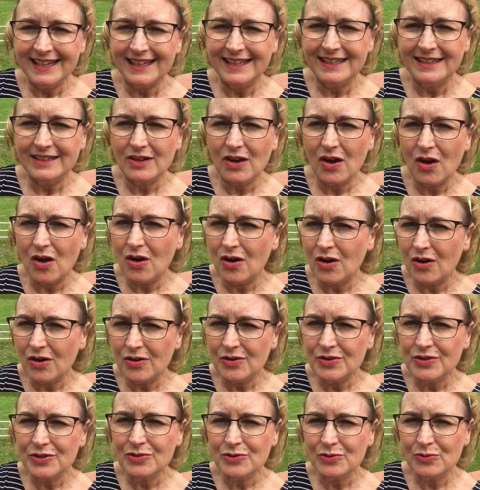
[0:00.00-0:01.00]
In
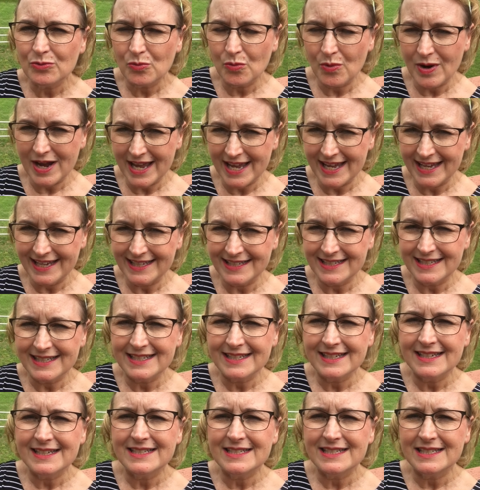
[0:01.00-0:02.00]
all your
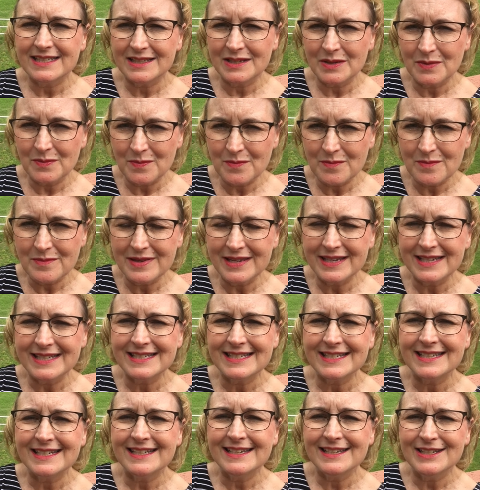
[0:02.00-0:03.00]
ways,
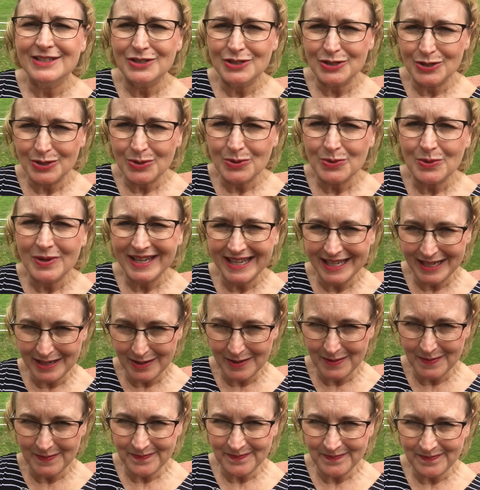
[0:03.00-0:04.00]
submit to
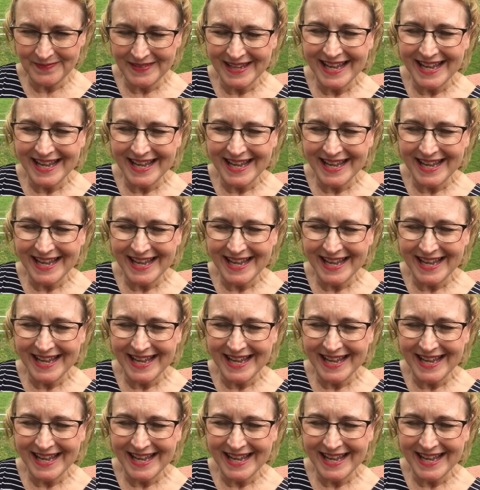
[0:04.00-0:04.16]
Him,